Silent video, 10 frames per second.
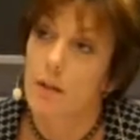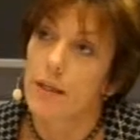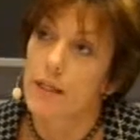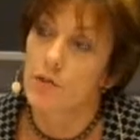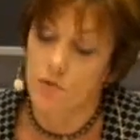
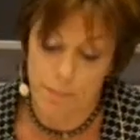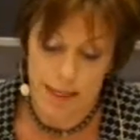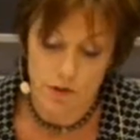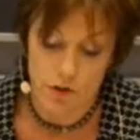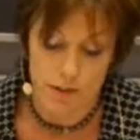The
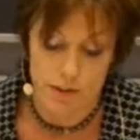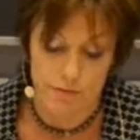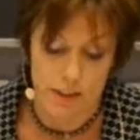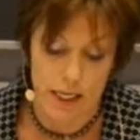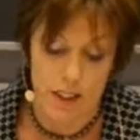instrumental
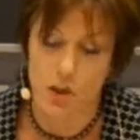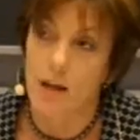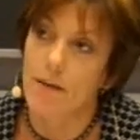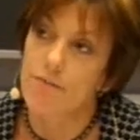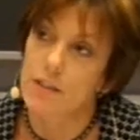justification
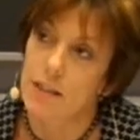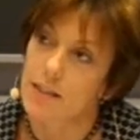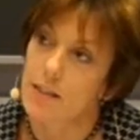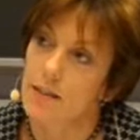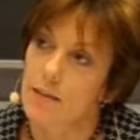
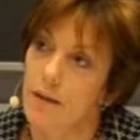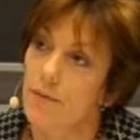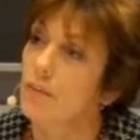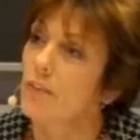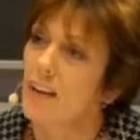emphasizes
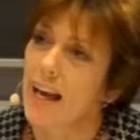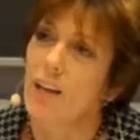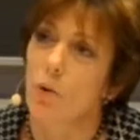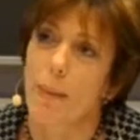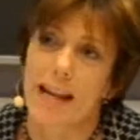the
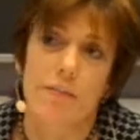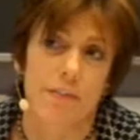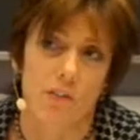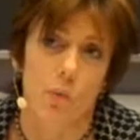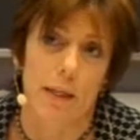societal
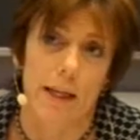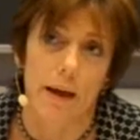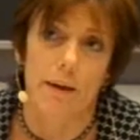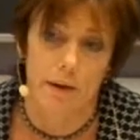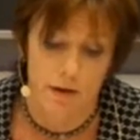benefits we
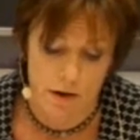get